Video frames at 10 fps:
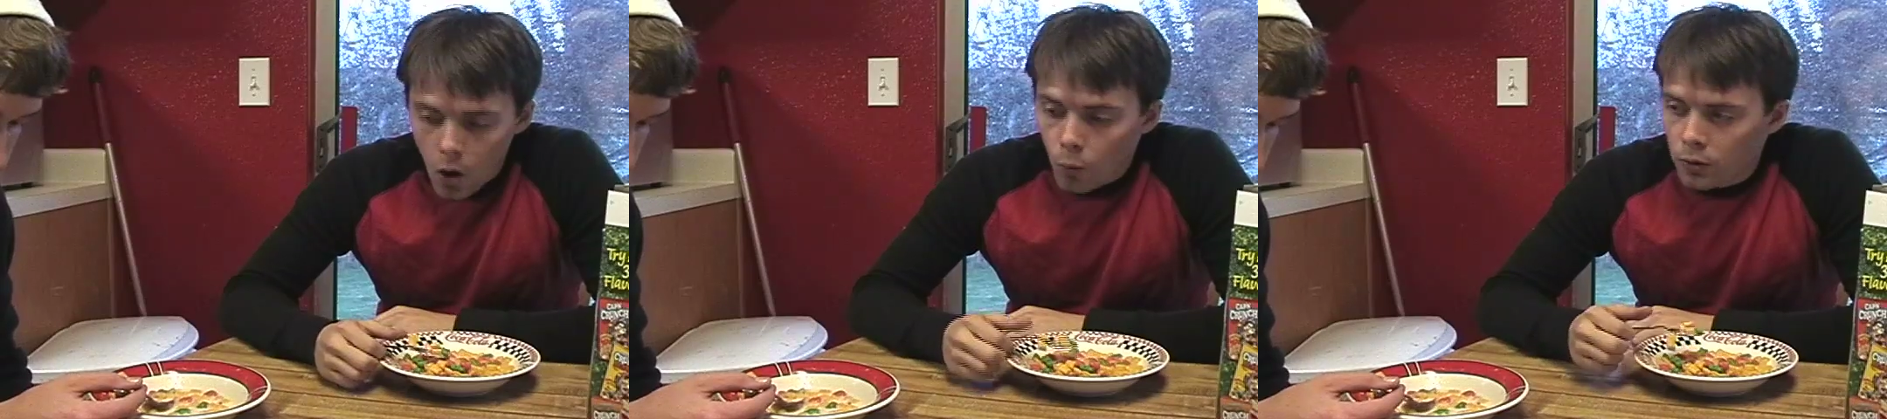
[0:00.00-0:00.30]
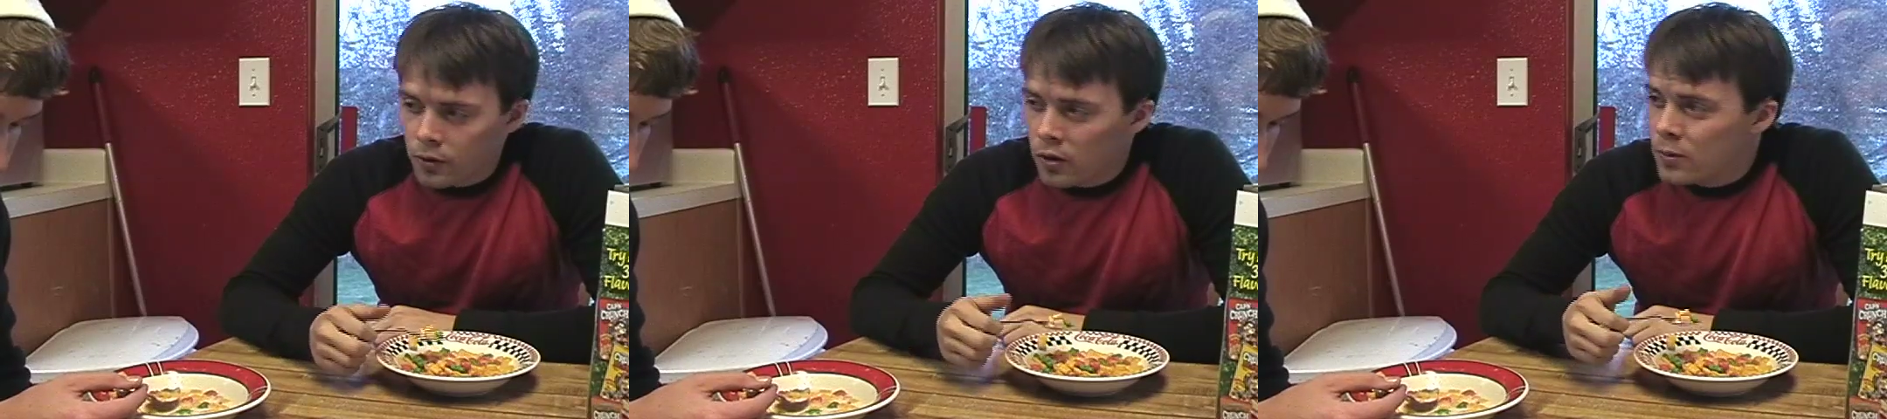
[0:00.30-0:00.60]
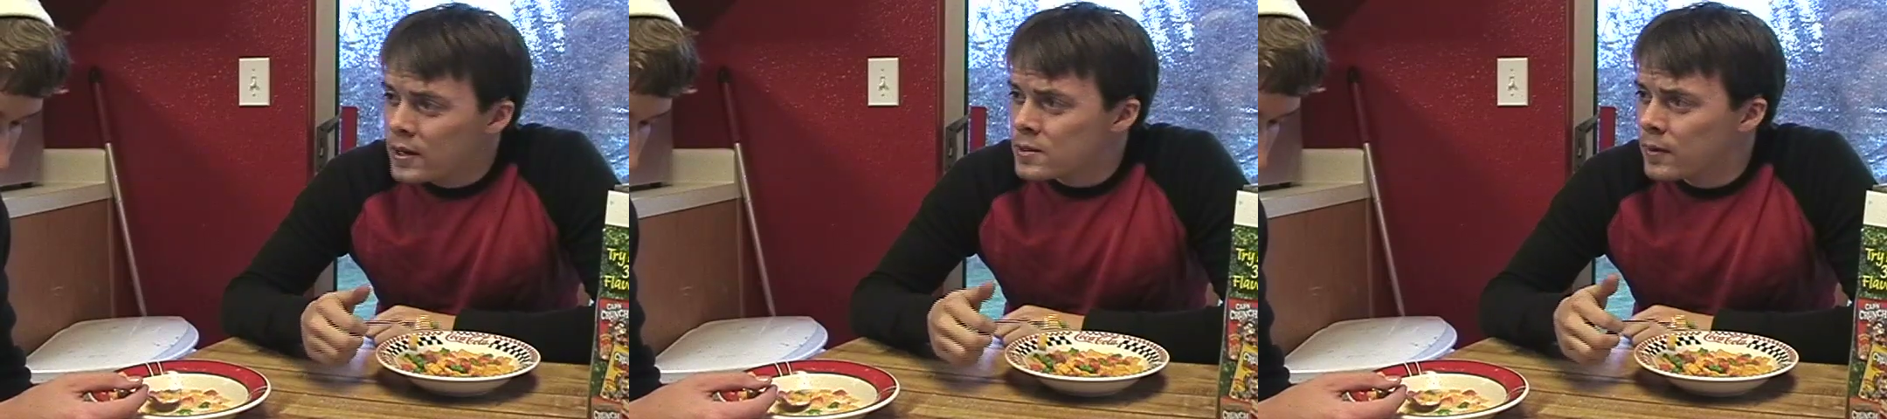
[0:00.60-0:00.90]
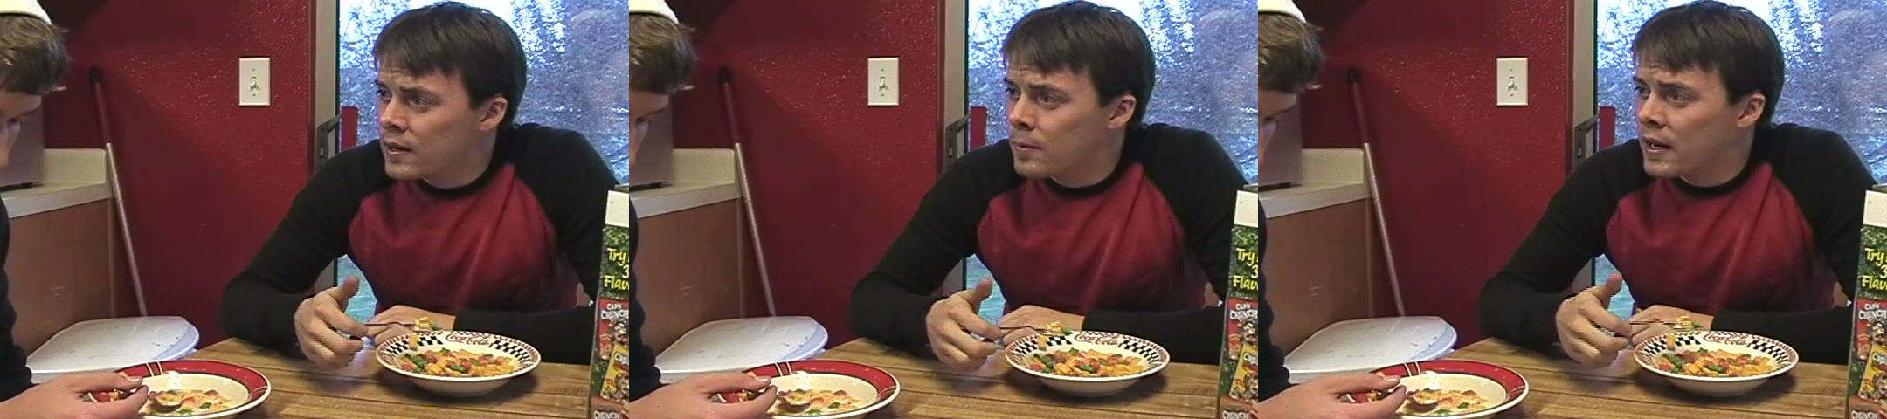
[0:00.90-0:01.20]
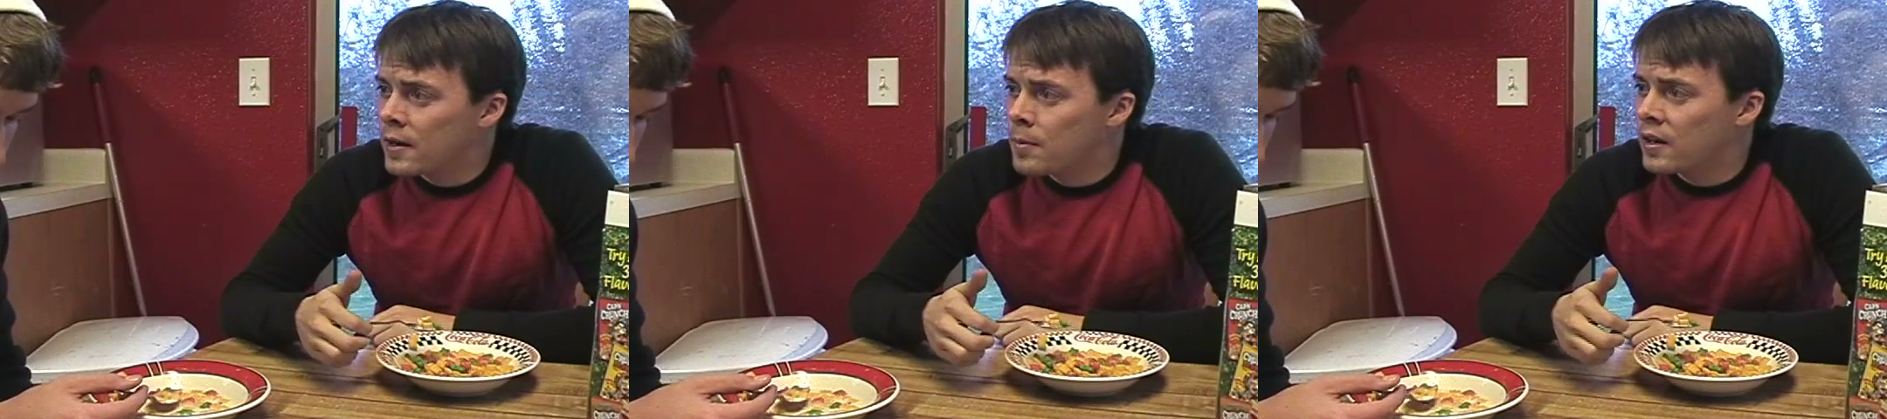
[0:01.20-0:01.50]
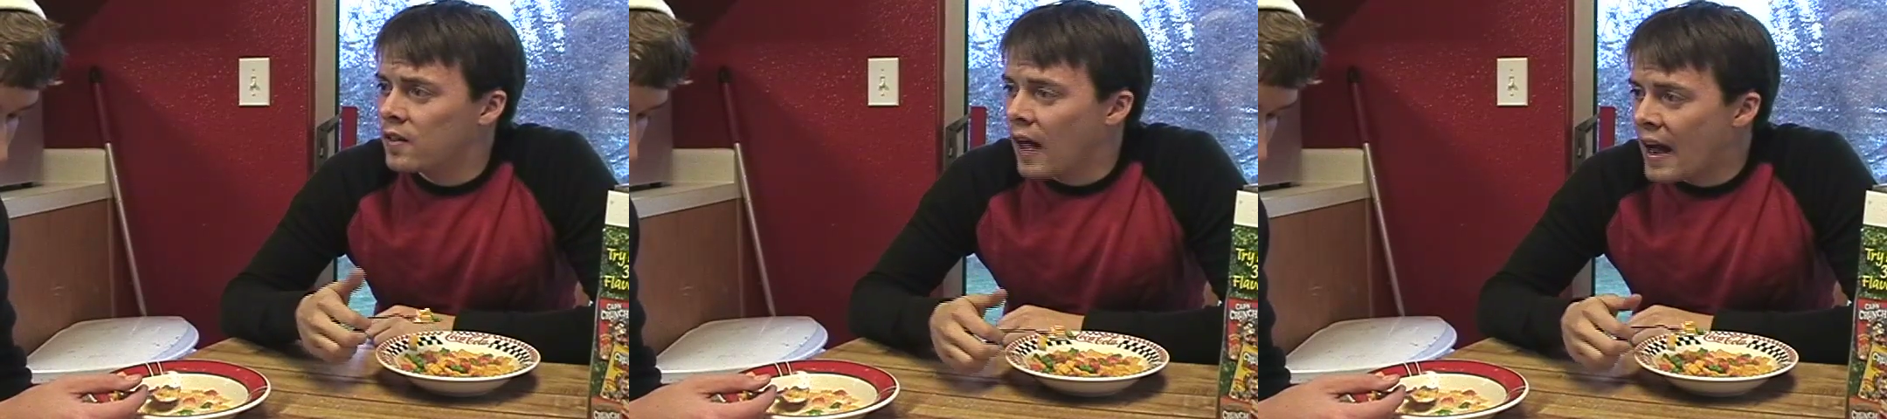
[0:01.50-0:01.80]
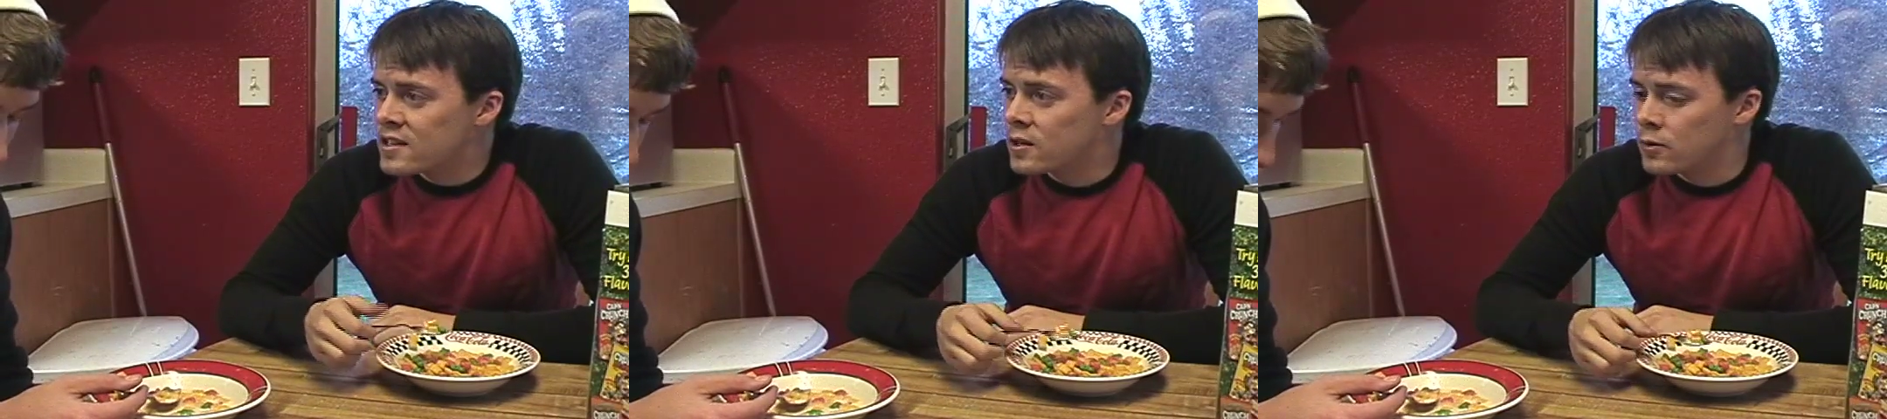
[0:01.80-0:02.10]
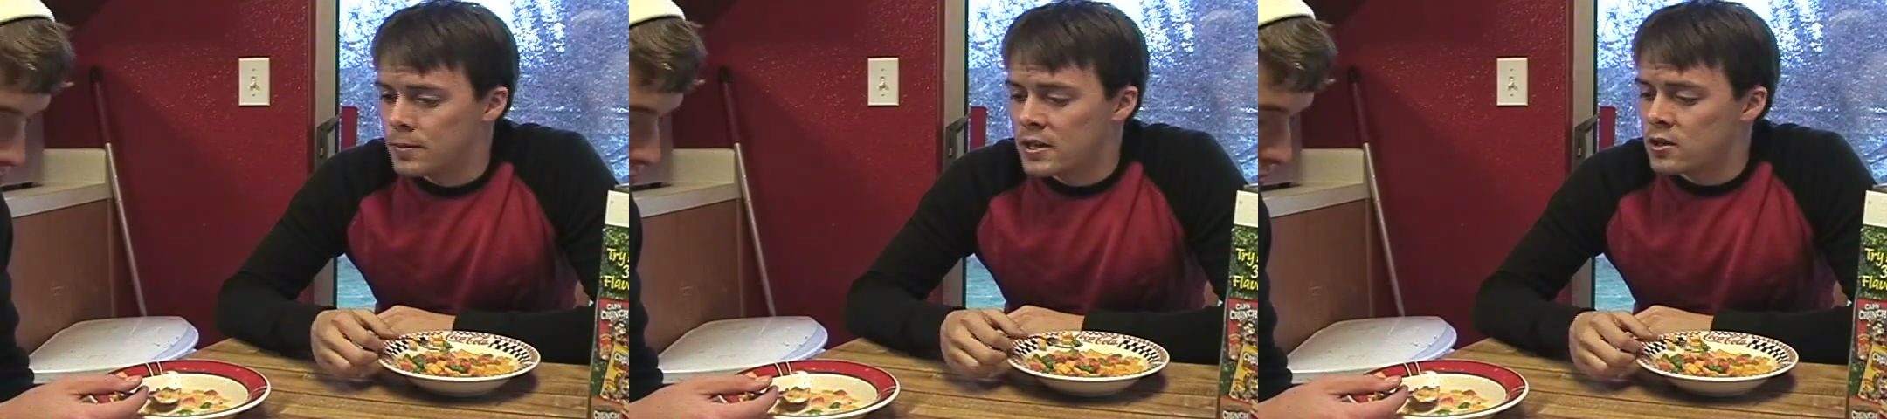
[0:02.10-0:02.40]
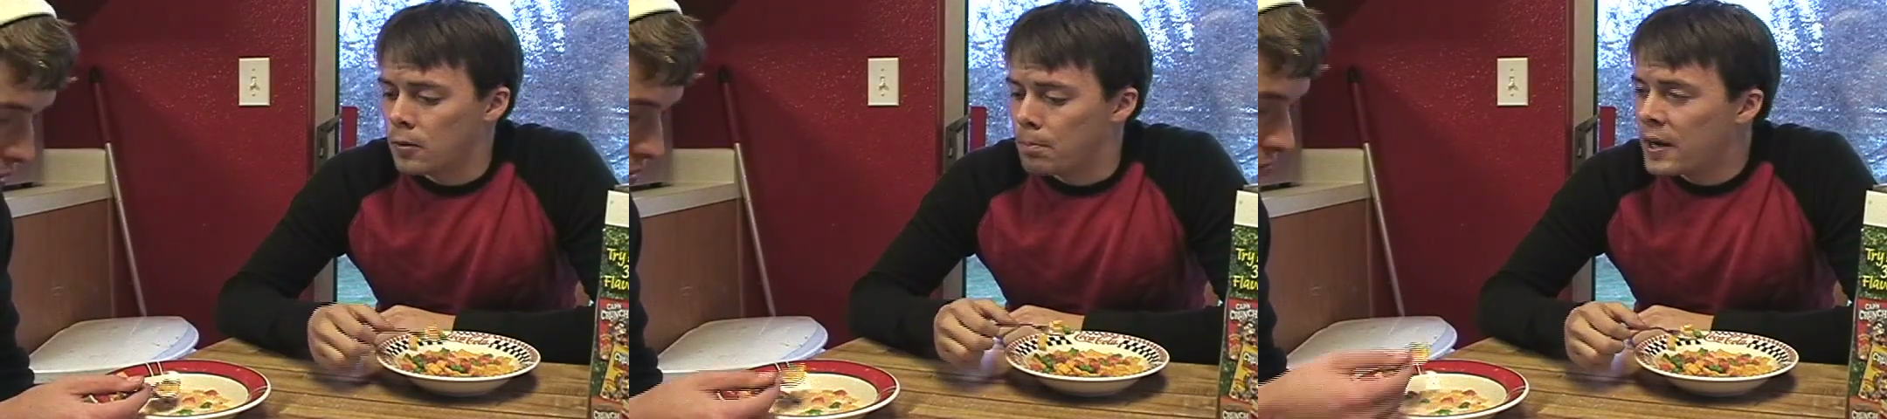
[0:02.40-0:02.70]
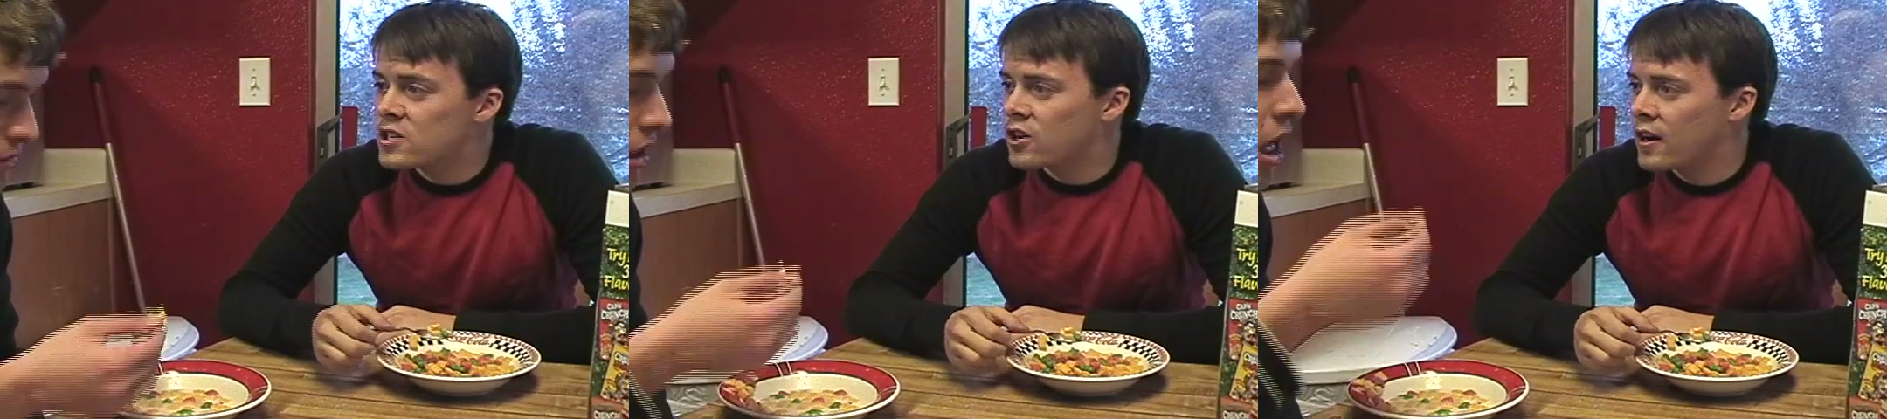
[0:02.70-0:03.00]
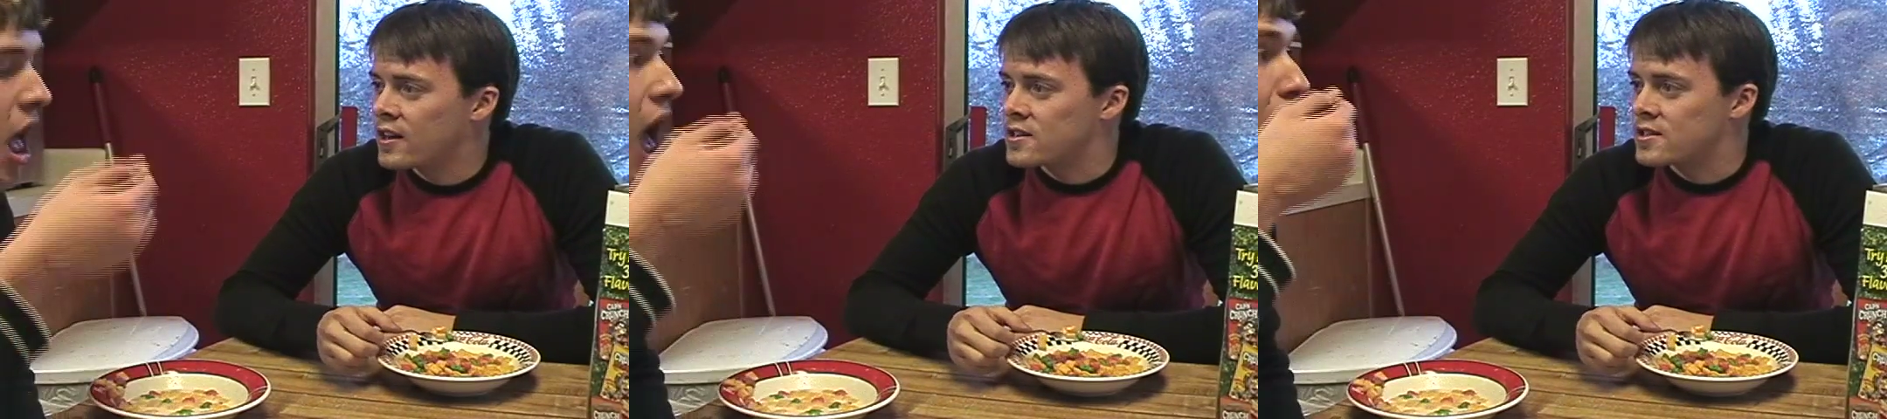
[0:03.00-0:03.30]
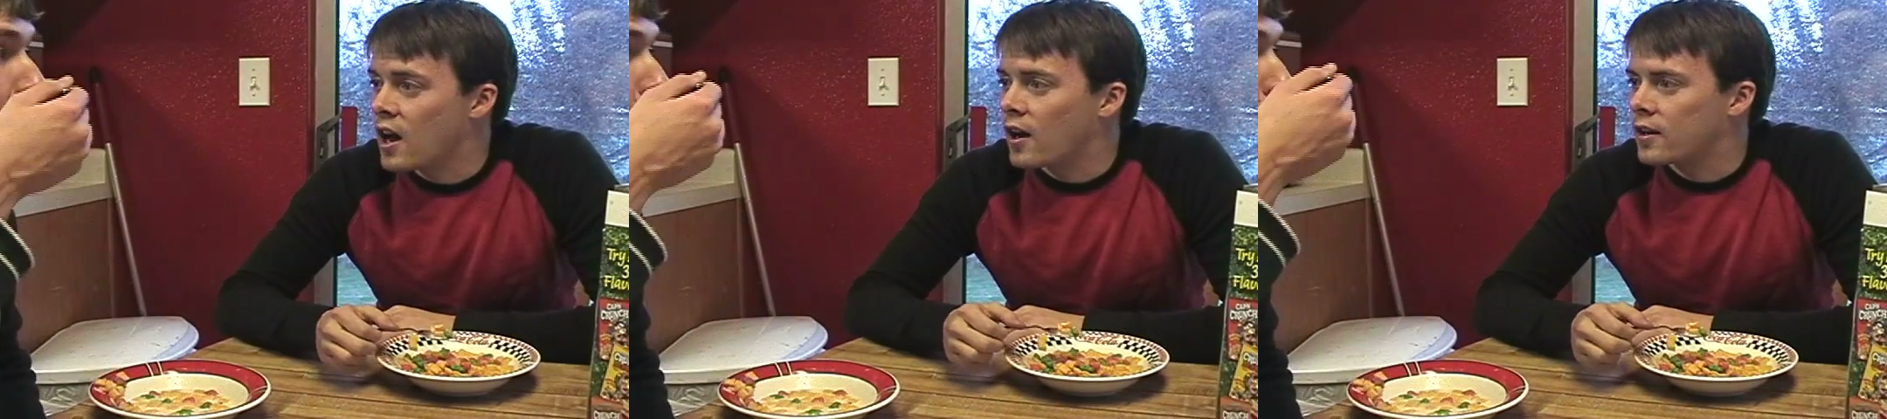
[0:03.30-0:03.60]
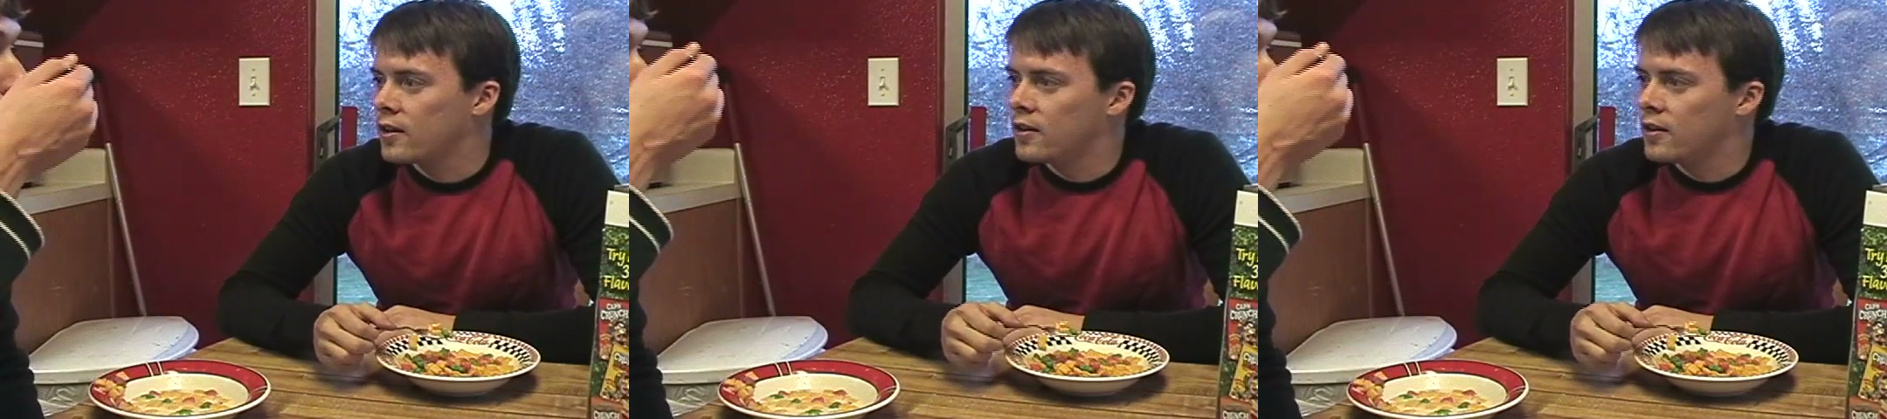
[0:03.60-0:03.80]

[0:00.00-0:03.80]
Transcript: Well, the only reason we didn't make any money last year was because your picture idea sucked.